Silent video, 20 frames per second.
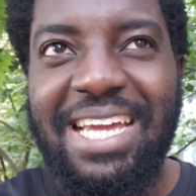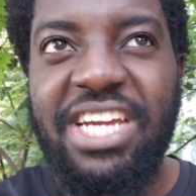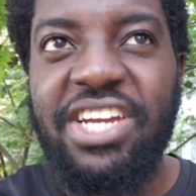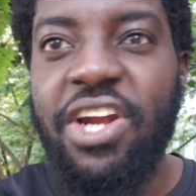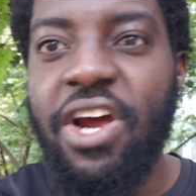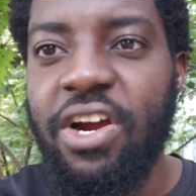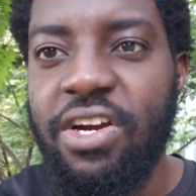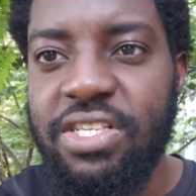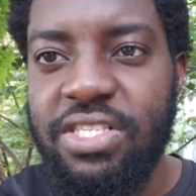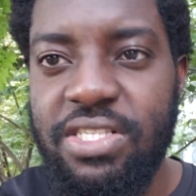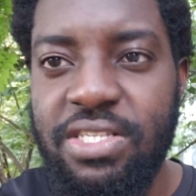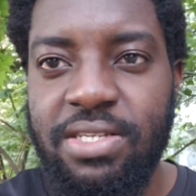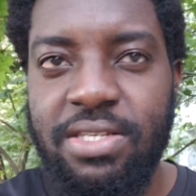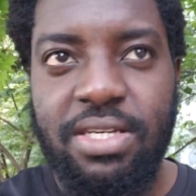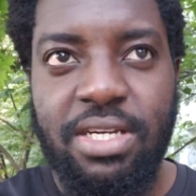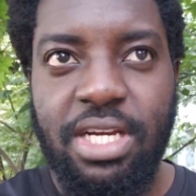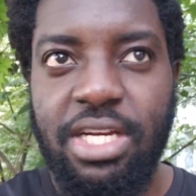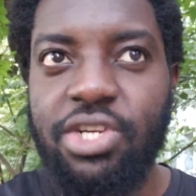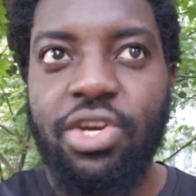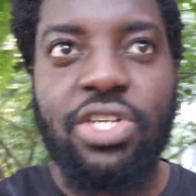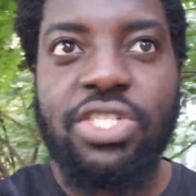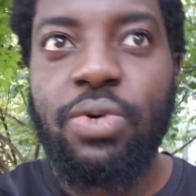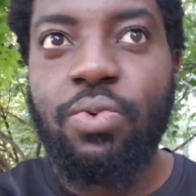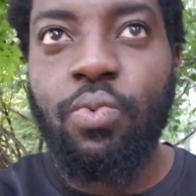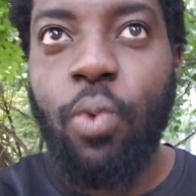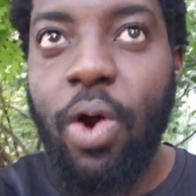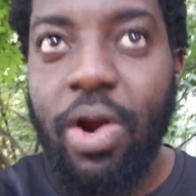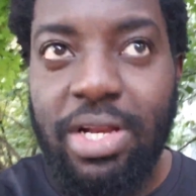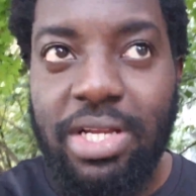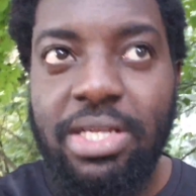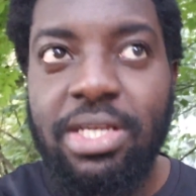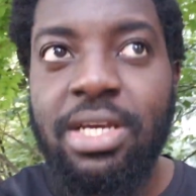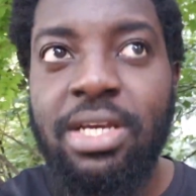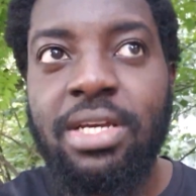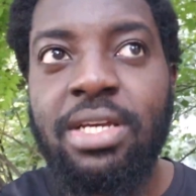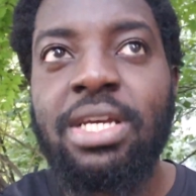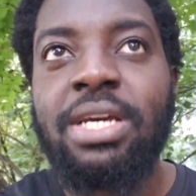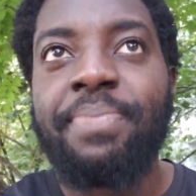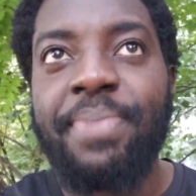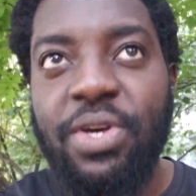inert. It doesn't work
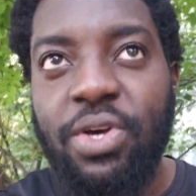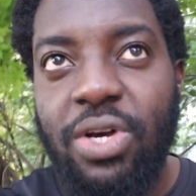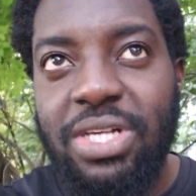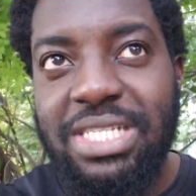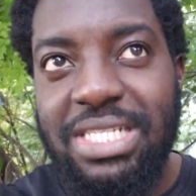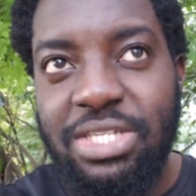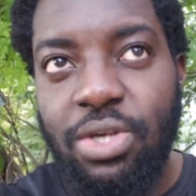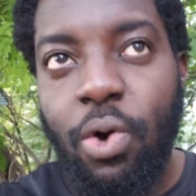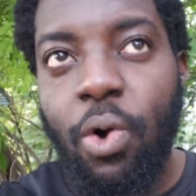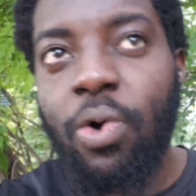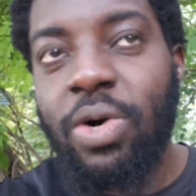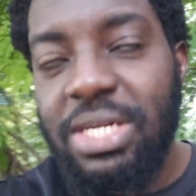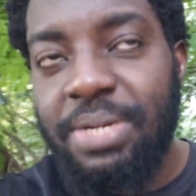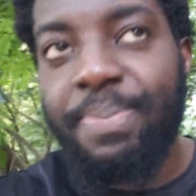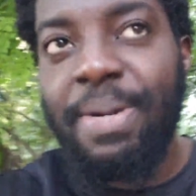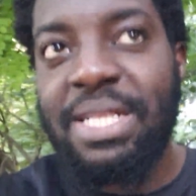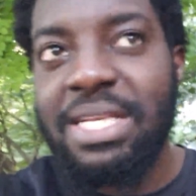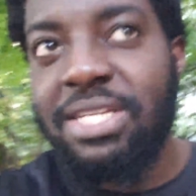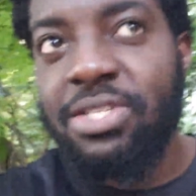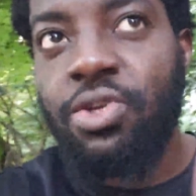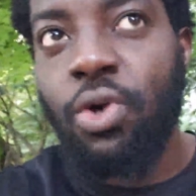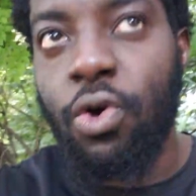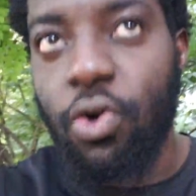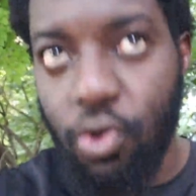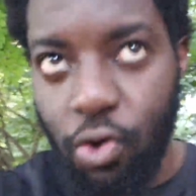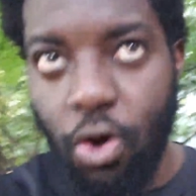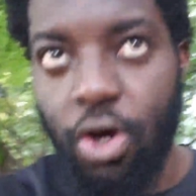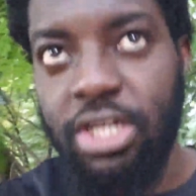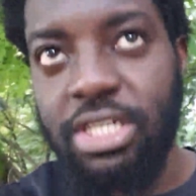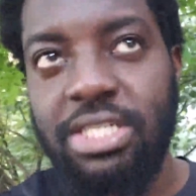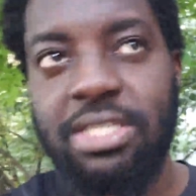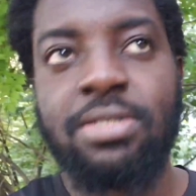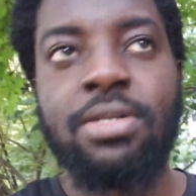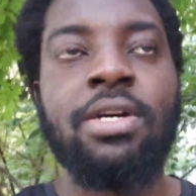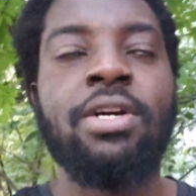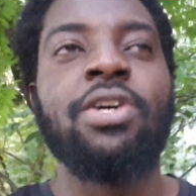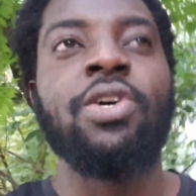because it's all dependent on God.